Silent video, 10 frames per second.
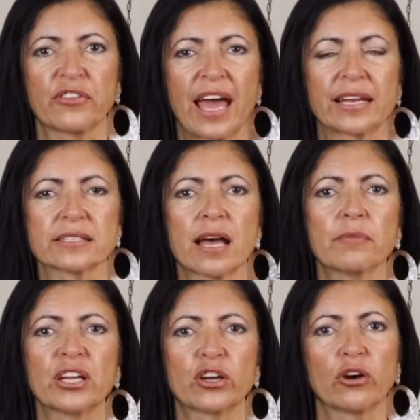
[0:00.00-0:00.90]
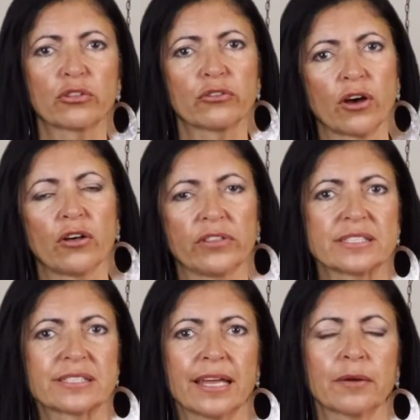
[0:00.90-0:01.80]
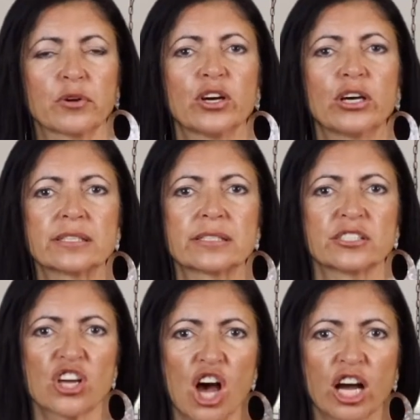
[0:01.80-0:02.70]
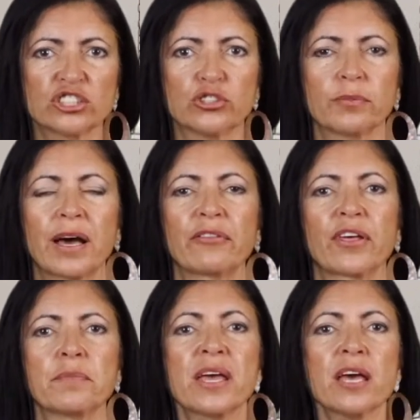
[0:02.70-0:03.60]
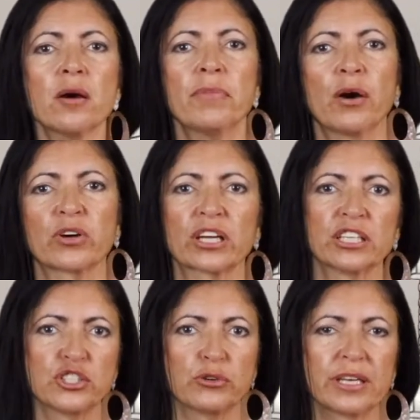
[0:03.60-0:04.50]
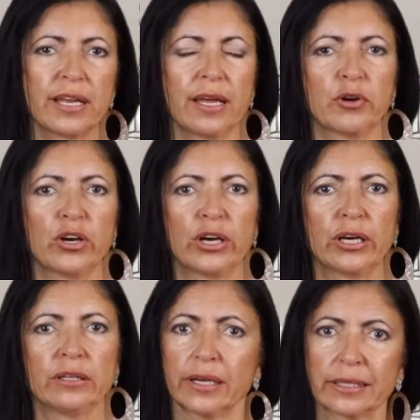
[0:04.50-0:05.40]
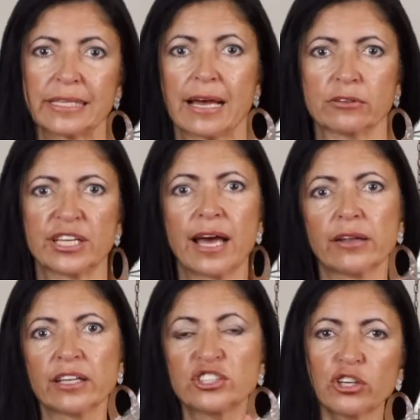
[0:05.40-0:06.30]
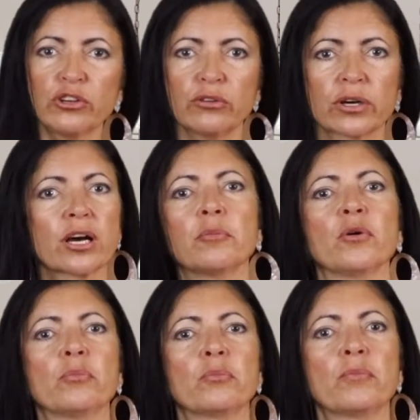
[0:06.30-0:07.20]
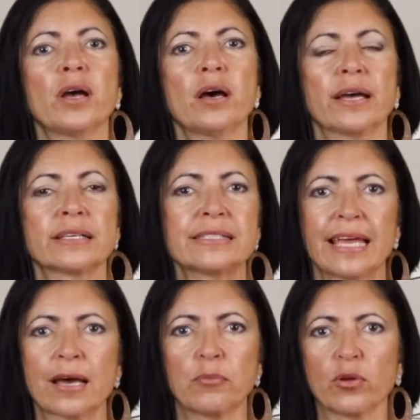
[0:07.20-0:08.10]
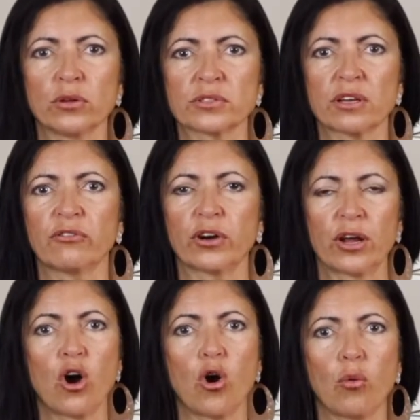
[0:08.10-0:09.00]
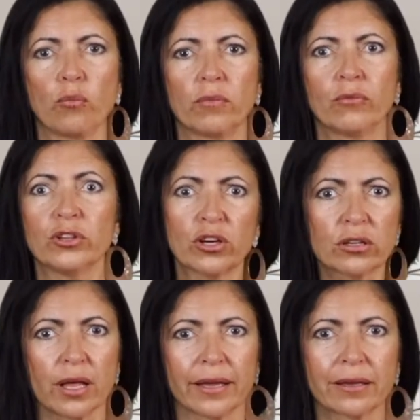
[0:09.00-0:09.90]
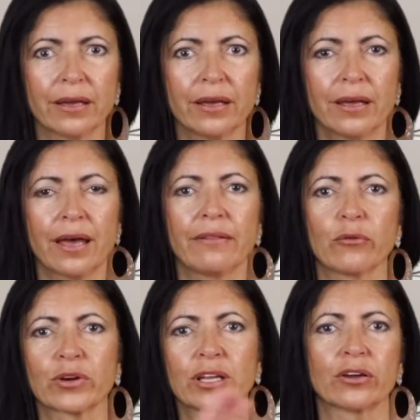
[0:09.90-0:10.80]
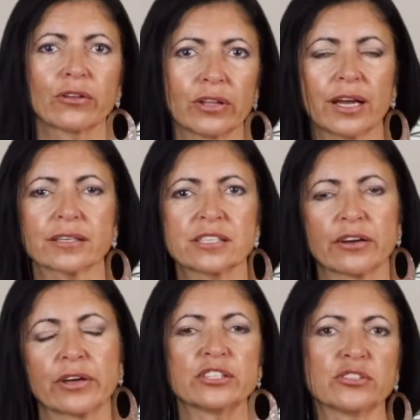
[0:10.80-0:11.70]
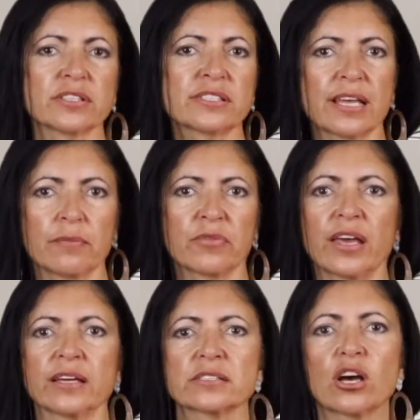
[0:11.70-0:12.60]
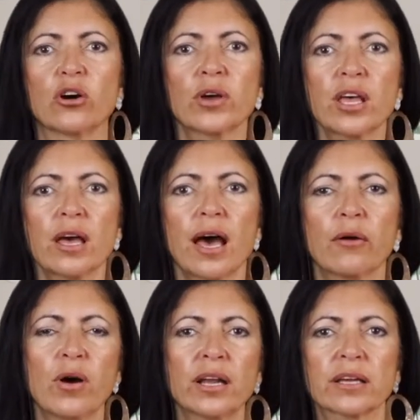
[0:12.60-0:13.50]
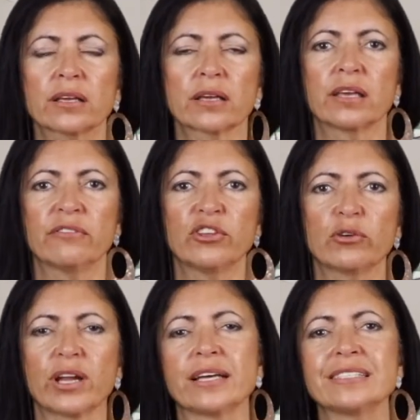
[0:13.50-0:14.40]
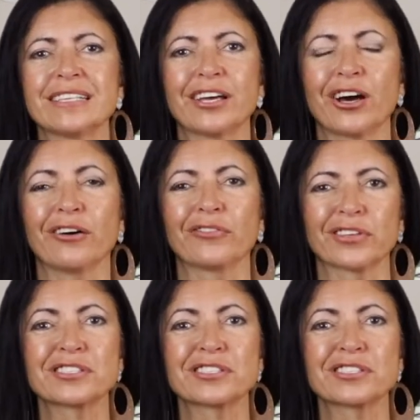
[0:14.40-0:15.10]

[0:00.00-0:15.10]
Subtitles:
for that is I'm going to go through all these neighborhoods and talk to you about them. But we're going to do a neighborhood like downtown and show you a couple examples of what a home would look like. And then we're going to go to the next area and do the same thing. So I want to give you an idea of the